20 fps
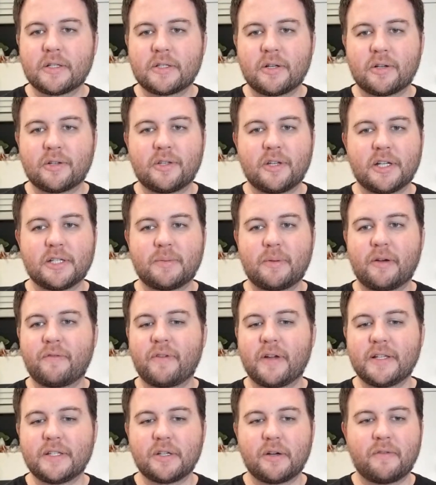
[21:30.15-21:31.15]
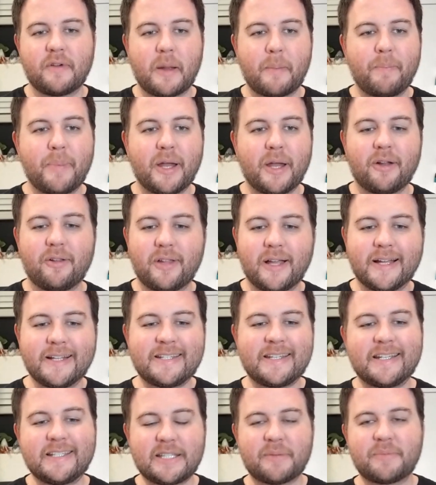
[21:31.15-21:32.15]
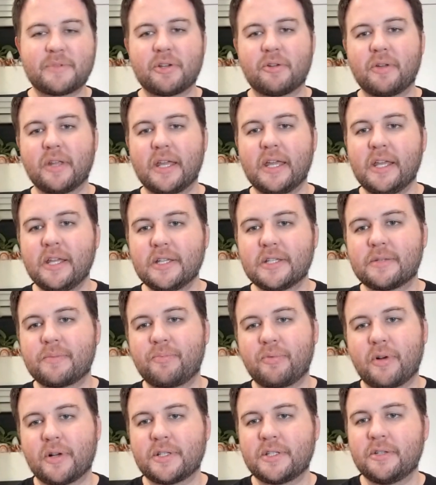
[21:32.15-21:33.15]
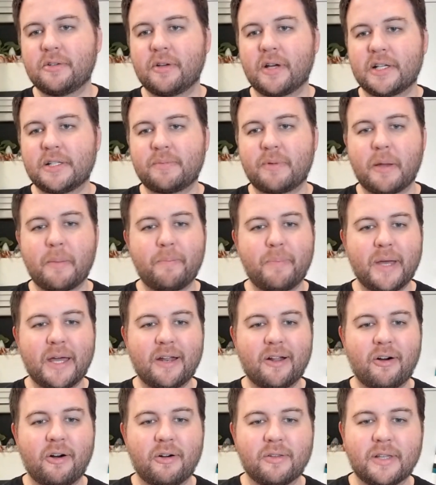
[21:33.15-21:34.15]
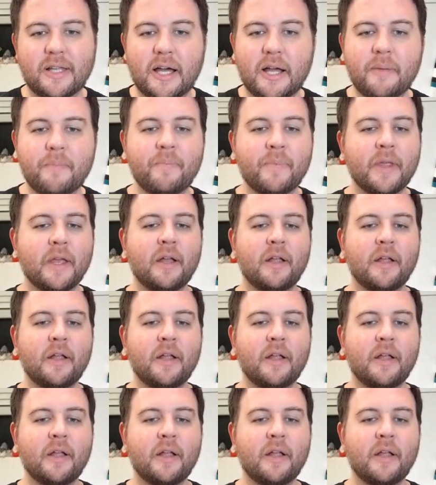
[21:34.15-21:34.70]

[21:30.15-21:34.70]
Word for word: Talk to you guys about our friends over at BetOnline. Today's episode is brought to you guys by BetOnline,